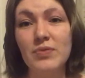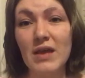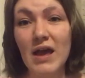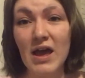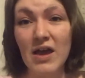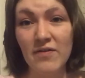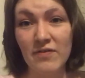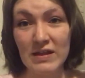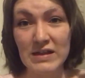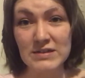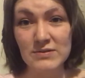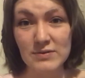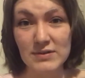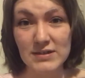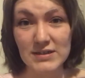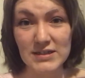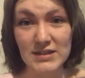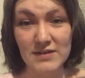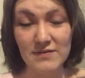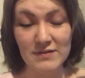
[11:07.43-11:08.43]
If this was a
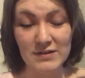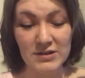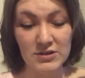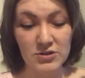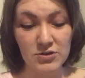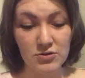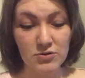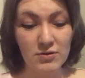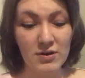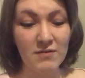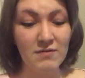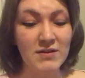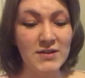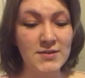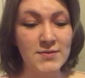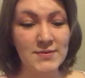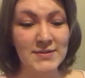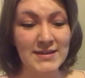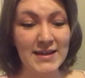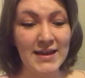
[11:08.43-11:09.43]
TV show, if
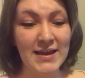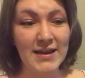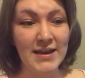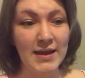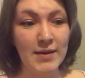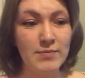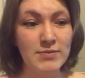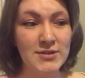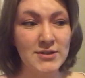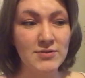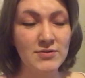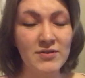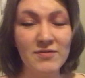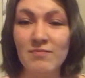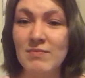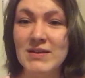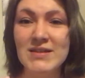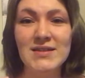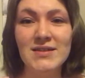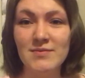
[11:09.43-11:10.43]
this was like an episode of
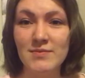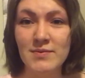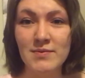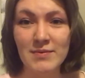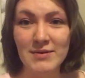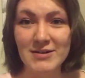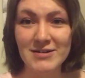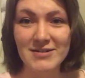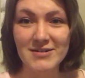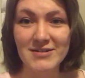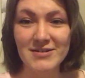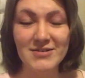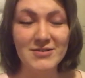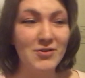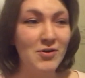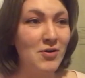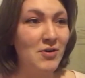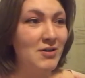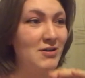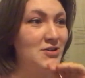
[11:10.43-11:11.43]
Midsummer Murders
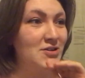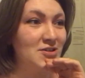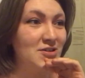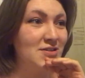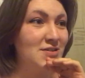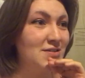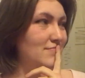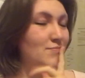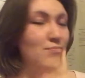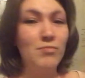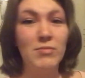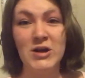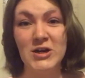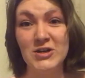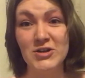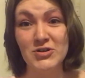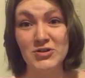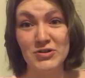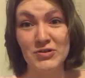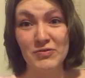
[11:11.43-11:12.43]
or just
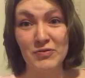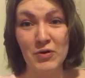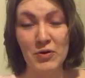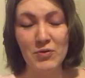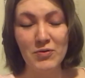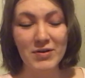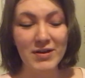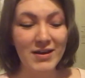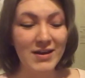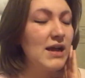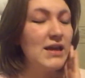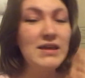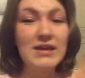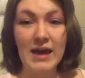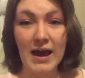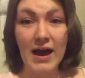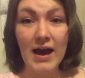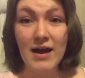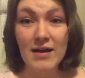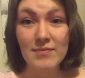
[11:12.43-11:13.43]
Murder, She Wrote,
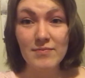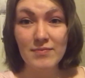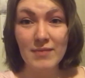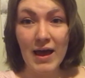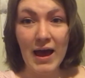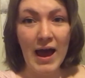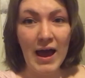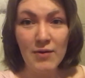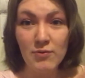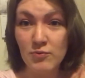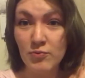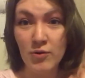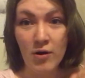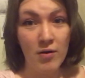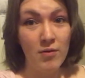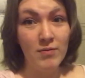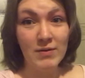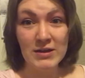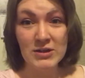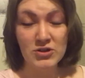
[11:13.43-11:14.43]
yeah, I would
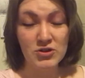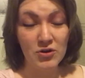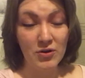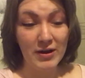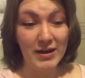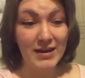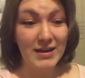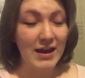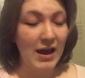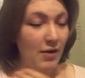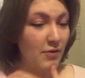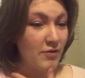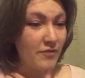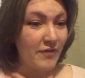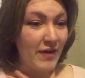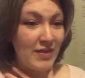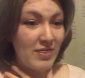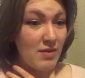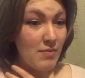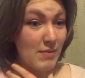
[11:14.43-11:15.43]
probably enjoy it. I would
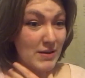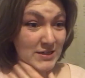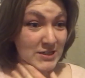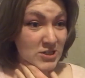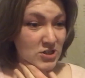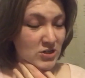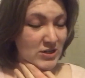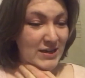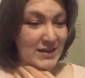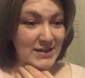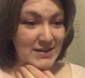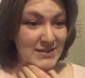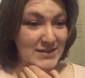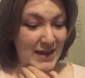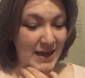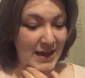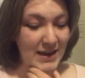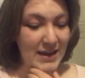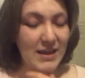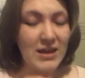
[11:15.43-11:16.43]
find the mystery
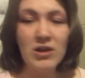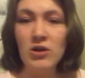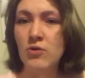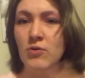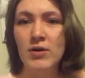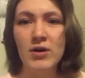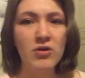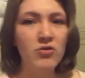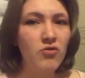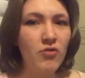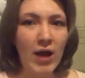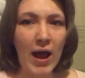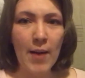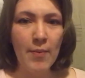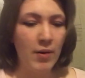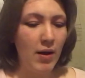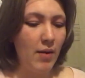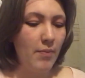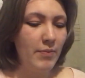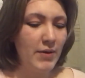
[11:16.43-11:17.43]
exciting. You know, it could wrap
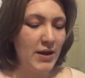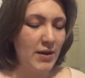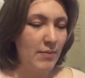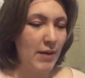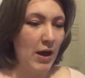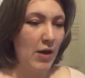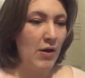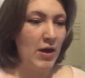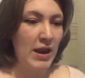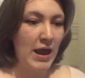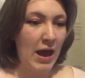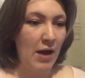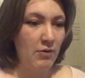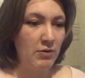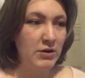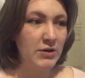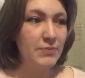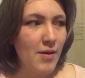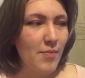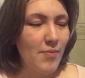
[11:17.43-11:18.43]
up in about an hour.